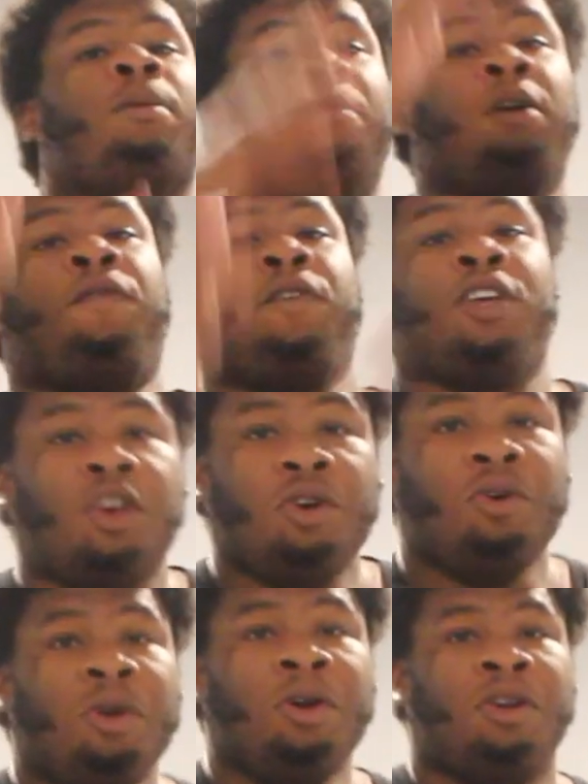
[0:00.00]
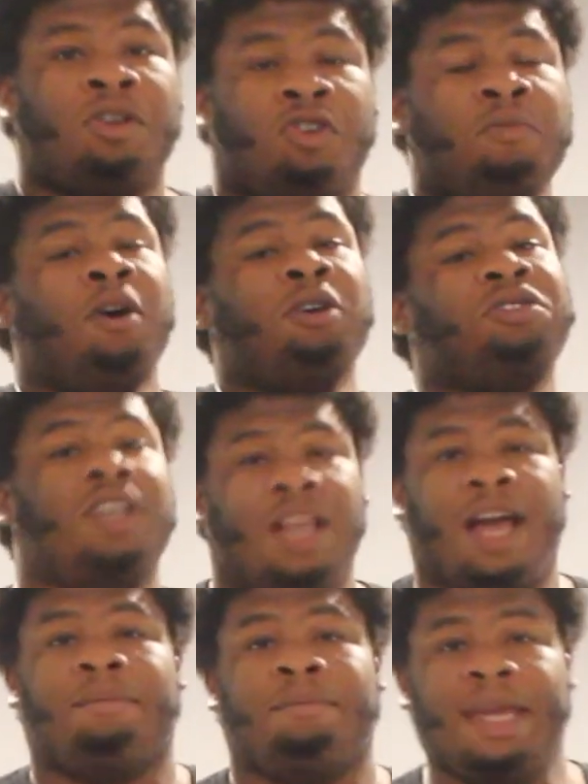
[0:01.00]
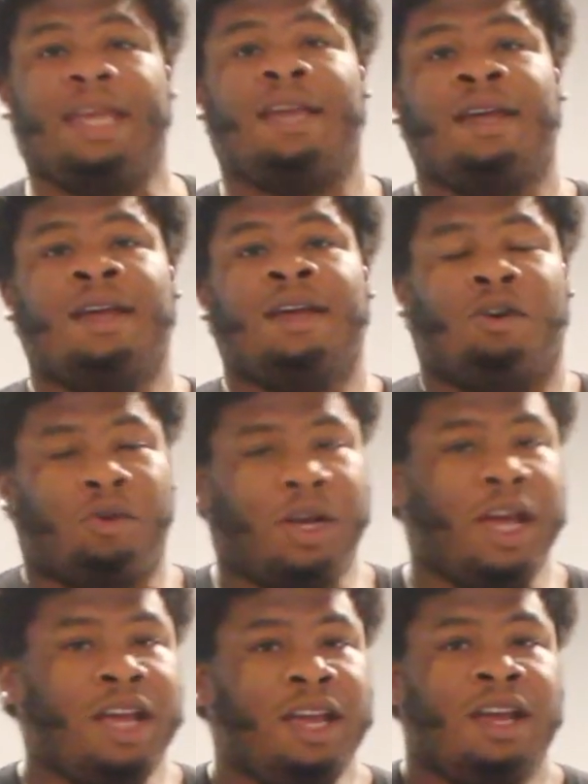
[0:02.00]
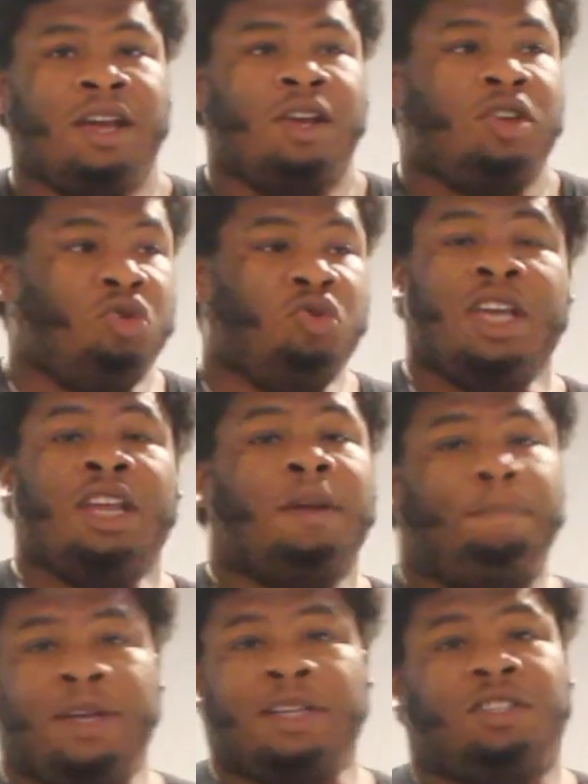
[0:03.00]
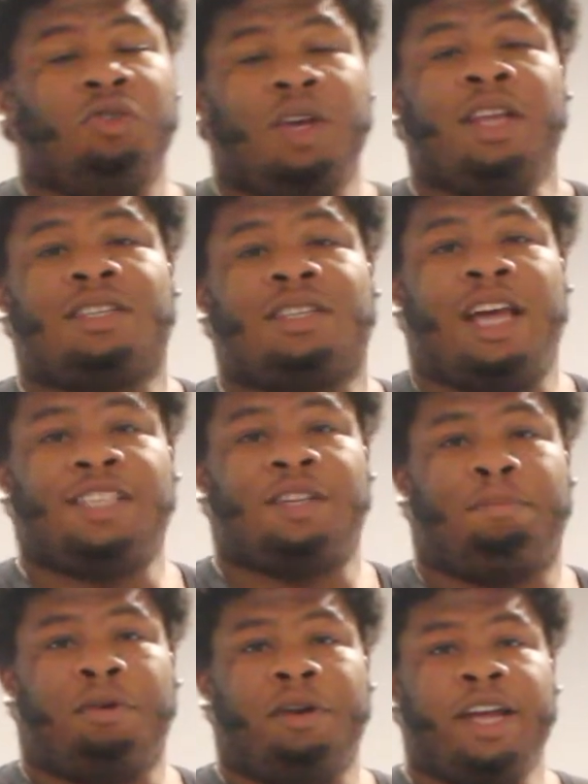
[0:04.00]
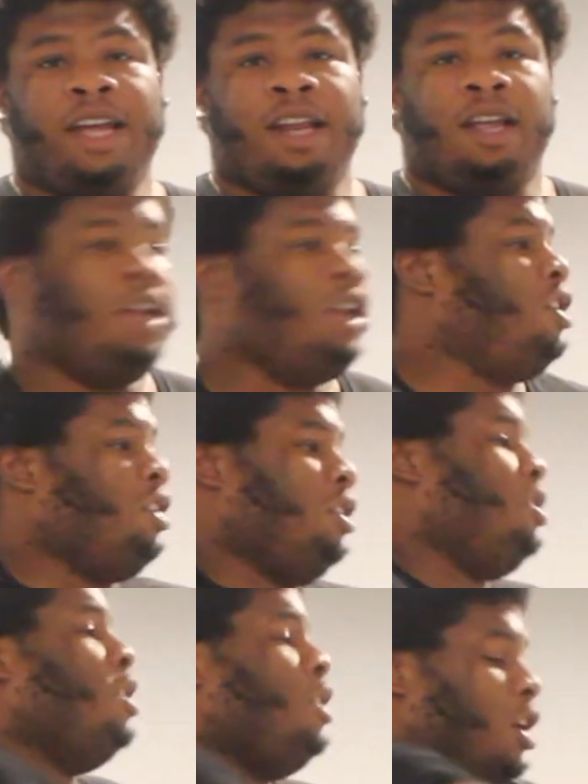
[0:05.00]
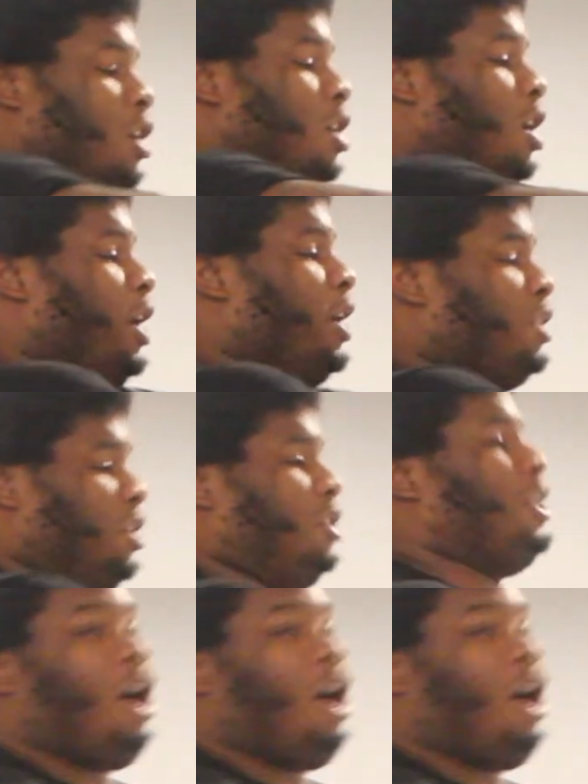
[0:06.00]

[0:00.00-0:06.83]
But for you, you mostly like me, okay? You eat a slice of bread, your gut is just